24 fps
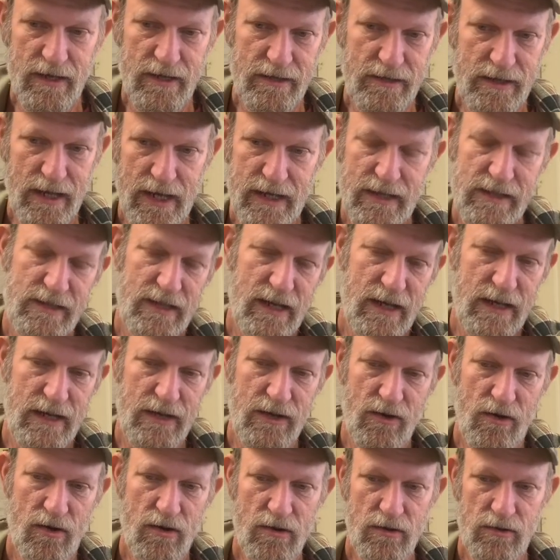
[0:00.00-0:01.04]
they said in
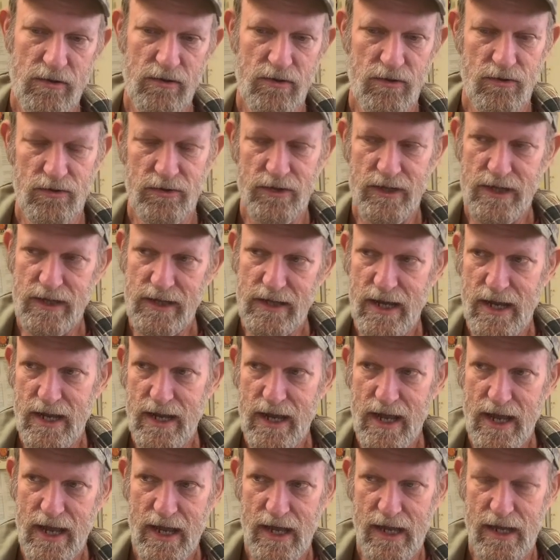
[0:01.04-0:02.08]
the article that
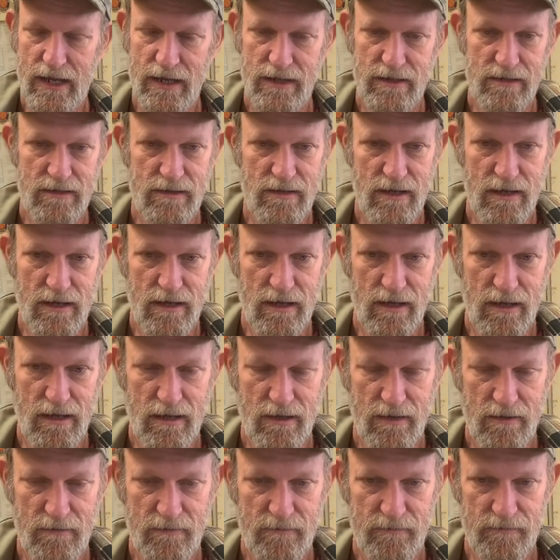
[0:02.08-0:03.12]
they had
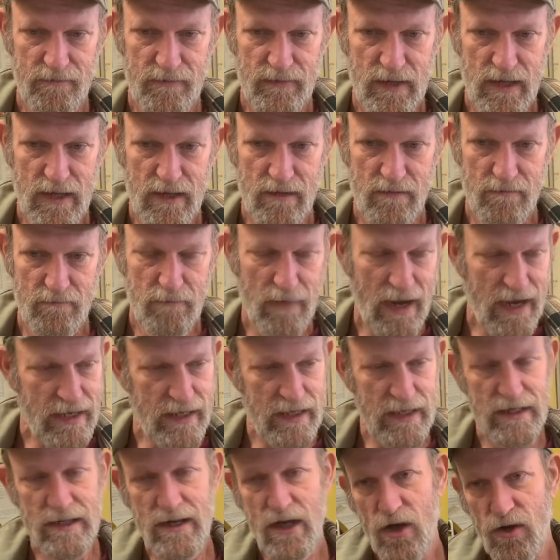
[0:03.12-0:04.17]
made
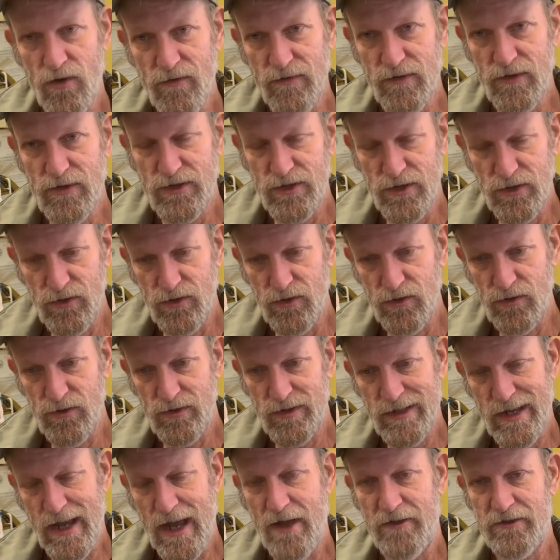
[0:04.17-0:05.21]
it over to
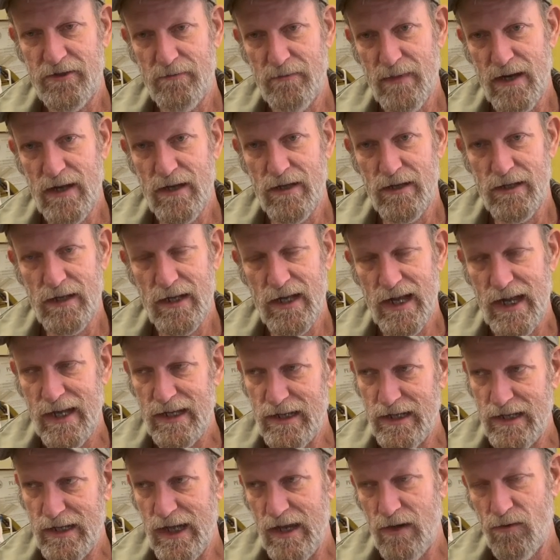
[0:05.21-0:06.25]
South America
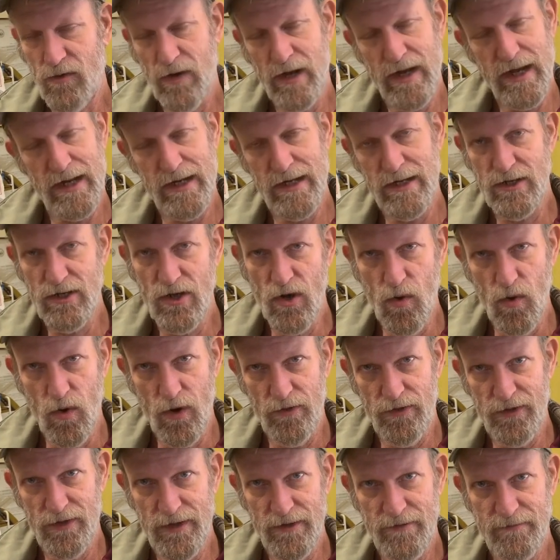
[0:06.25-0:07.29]
and that they were headed
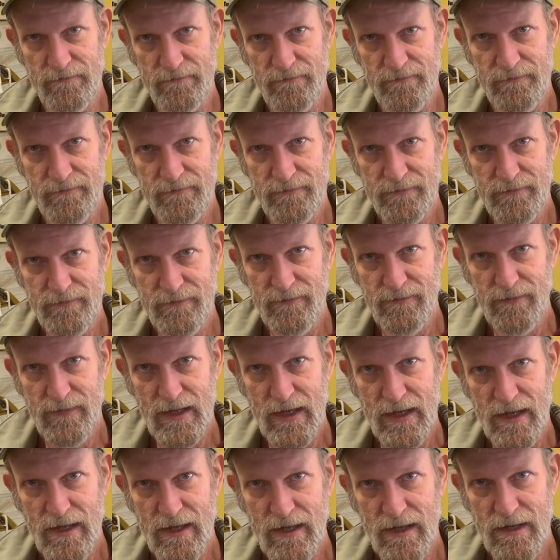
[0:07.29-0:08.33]
north,
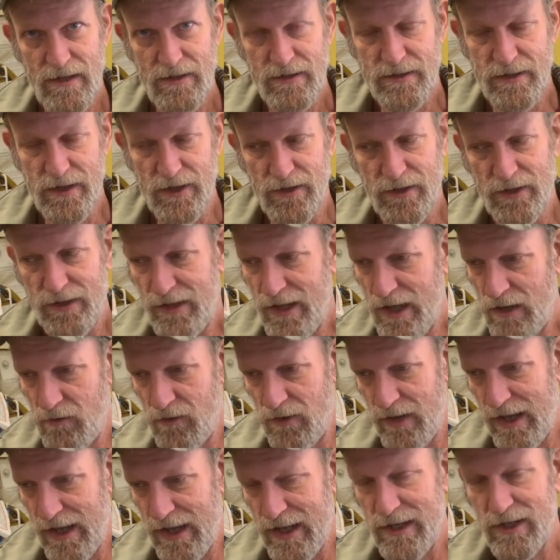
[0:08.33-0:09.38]
so that they
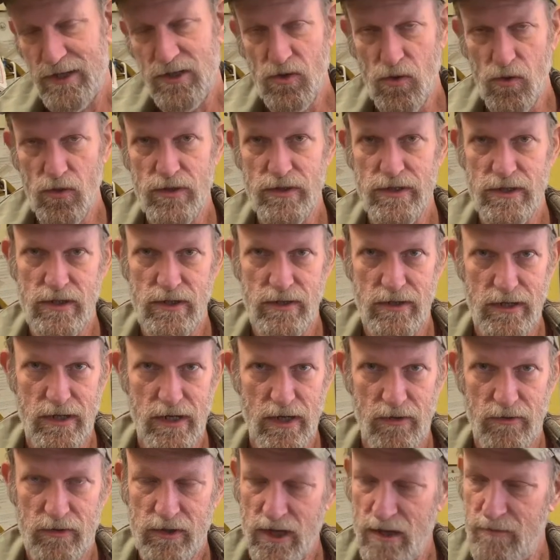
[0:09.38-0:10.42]
were headed towards
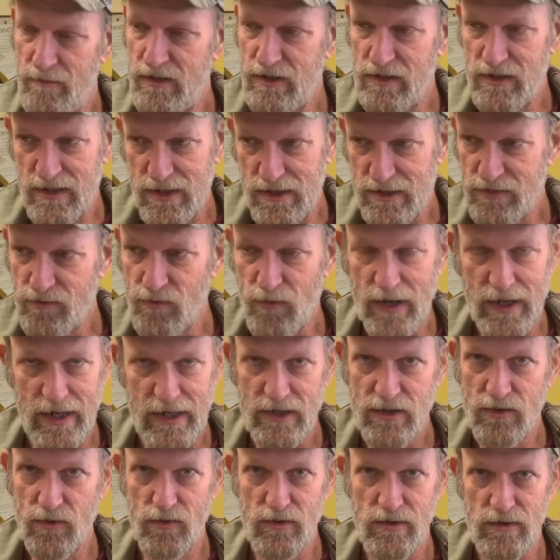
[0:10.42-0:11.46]
coming this way
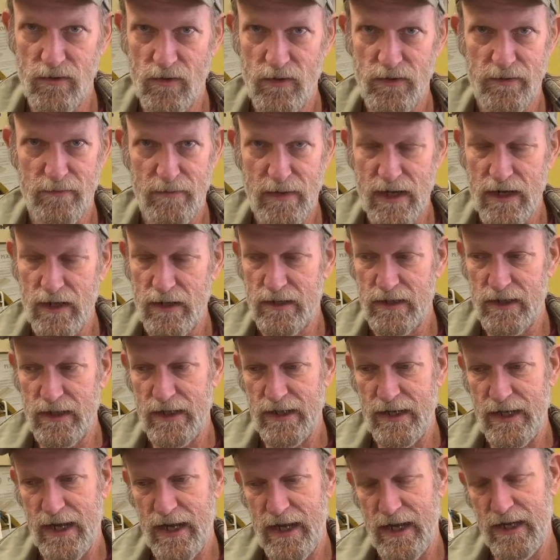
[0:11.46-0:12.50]
towards North
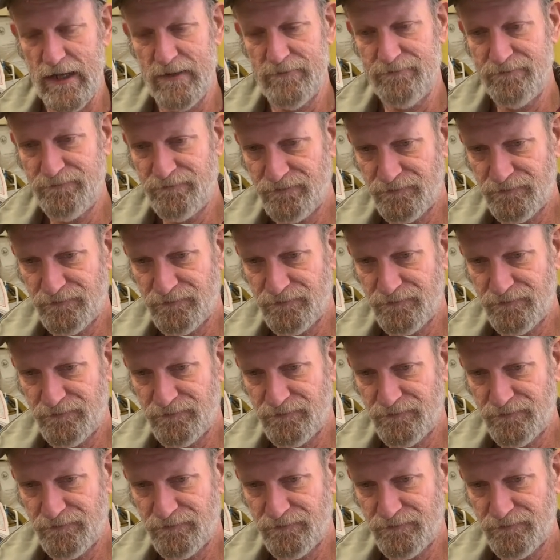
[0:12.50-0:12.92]
America. And